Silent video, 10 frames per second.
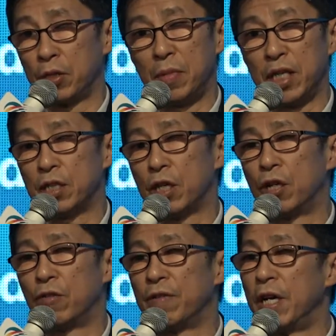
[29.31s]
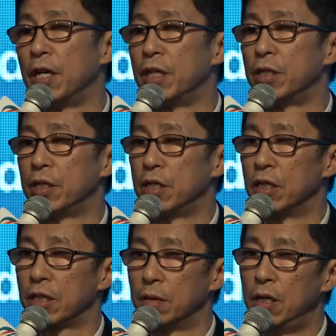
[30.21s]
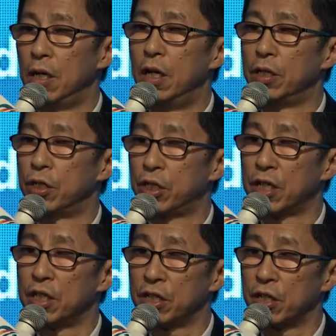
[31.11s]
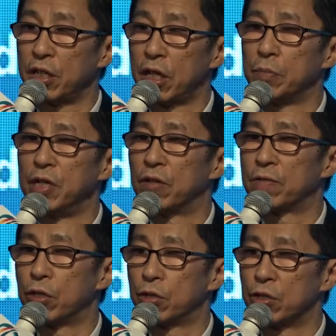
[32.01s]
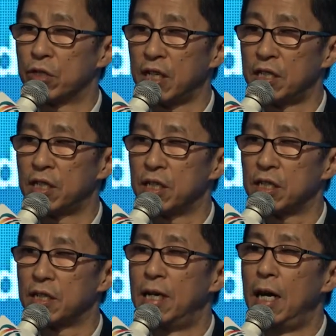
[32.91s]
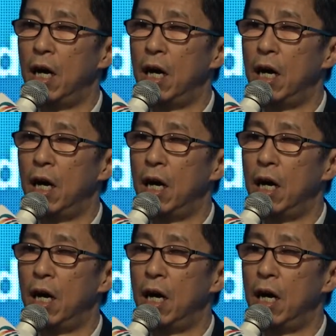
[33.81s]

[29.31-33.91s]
myself and the Chinese Academy of Social Sciences.